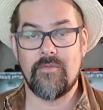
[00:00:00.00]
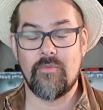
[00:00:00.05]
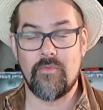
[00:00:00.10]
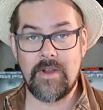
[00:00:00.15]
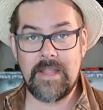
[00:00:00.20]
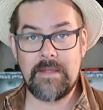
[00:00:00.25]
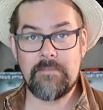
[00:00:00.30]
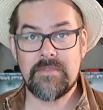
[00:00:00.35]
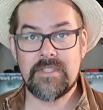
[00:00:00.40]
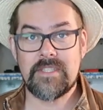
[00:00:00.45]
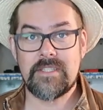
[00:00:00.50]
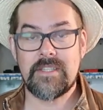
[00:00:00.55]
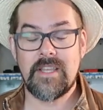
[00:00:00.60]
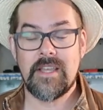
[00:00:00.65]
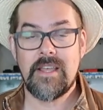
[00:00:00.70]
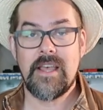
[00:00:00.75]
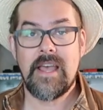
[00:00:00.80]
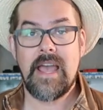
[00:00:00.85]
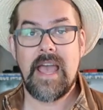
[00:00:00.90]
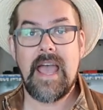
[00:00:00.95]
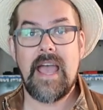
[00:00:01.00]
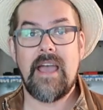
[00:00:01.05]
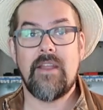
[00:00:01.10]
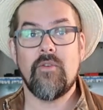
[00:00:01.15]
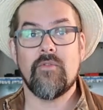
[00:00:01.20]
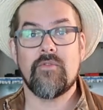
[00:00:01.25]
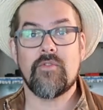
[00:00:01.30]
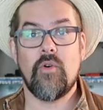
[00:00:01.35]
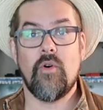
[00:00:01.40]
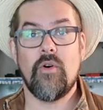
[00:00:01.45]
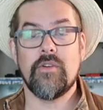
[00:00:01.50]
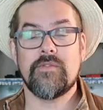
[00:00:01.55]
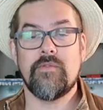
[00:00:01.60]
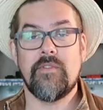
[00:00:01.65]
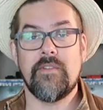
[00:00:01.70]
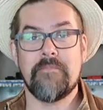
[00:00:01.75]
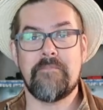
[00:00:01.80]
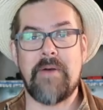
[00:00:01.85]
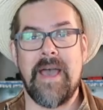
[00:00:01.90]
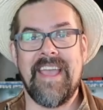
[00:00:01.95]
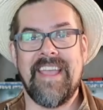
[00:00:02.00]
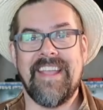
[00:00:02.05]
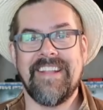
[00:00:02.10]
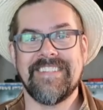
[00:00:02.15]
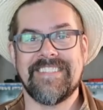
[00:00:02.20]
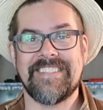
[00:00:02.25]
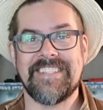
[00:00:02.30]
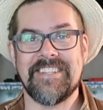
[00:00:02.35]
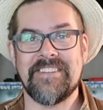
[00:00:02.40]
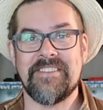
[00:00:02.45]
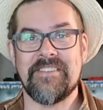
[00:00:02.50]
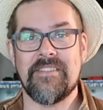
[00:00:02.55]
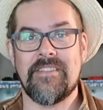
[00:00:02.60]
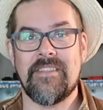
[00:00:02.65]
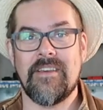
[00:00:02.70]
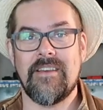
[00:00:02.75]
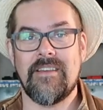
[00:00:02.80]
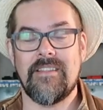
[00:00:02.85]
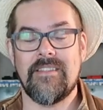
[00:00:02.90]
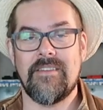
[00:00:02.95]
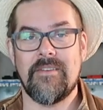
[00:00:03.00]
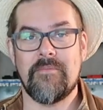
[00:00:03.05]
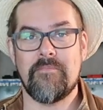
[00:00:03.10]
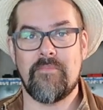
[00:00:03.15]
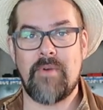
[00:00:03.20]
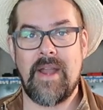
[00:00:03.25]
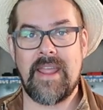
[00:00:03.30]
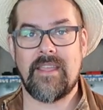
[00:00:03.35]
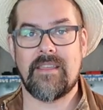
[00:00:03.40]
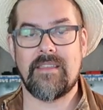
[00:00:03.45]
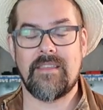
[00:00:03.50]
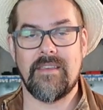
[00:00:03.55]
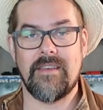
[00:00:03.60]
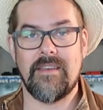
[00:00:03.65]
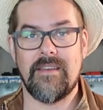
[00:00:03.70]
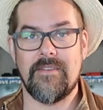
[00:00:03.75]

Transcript: rims, and of course we'll paint the brake